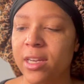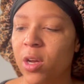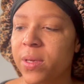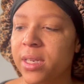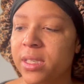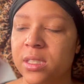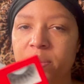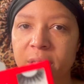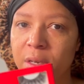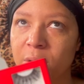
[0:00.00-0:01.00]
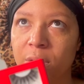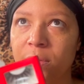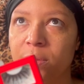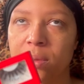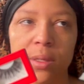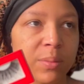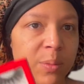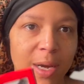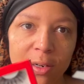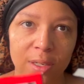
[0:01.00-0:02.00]
y'all be in these big old um,
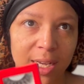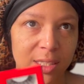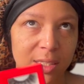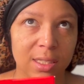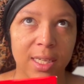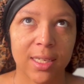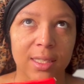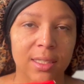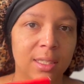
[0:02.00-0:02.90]
spider lashes like